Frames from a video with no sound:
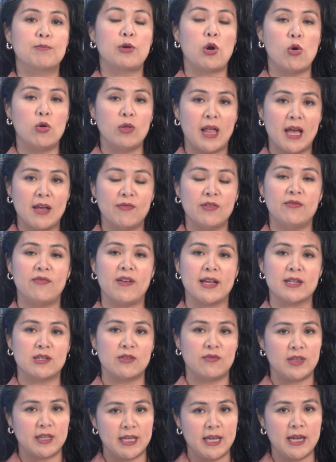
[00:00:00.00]
pro-life event
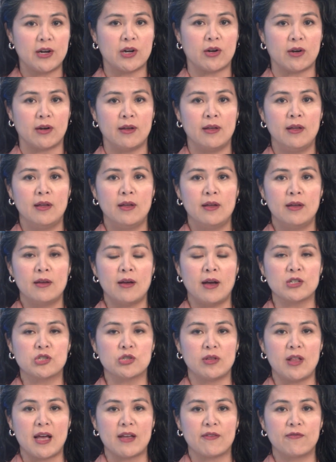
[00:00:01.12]
of the year. On
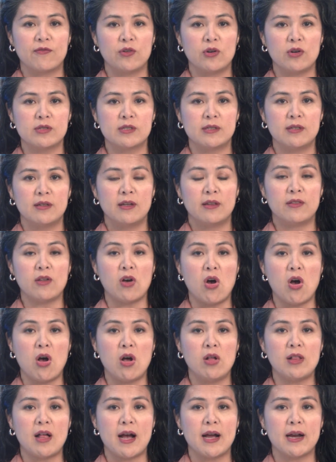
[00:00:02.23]
July 1st, the
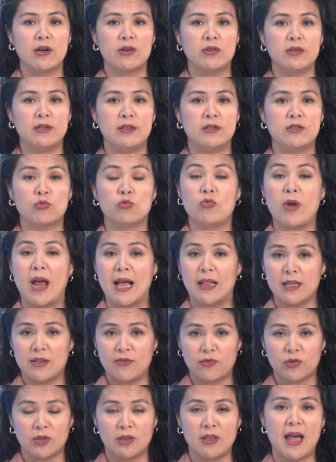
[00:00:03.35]
All-Ireland Rally
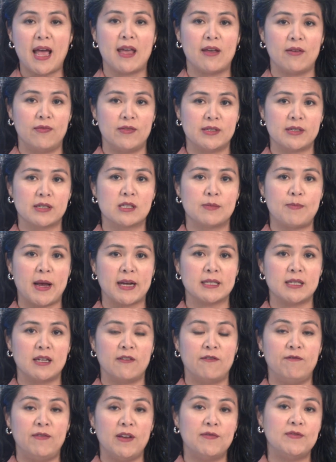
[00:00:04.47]
for Life is
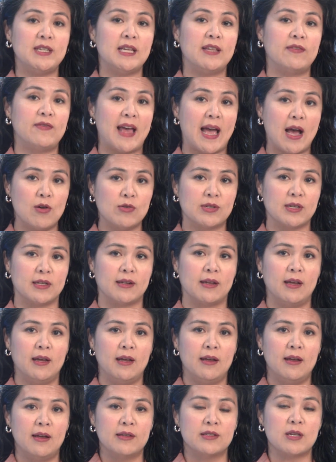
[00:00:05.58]
expecting 50,000
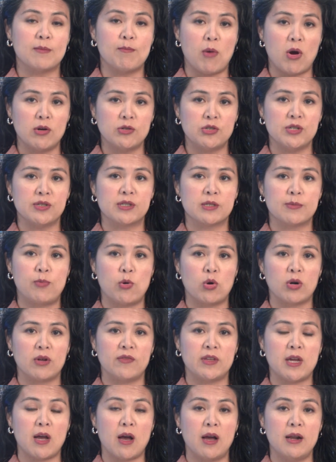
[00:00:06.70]
to march in support
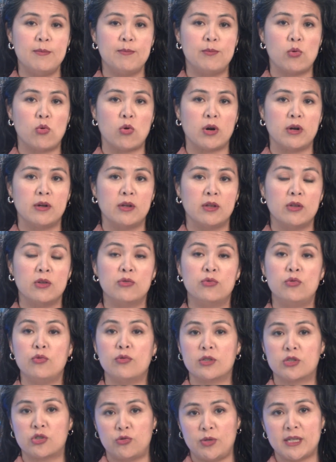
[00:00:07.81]
of the unborn
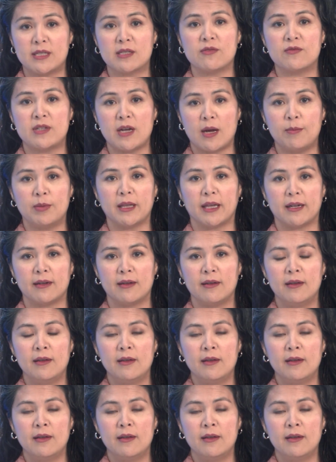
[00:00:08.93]
through the streets of Dublin.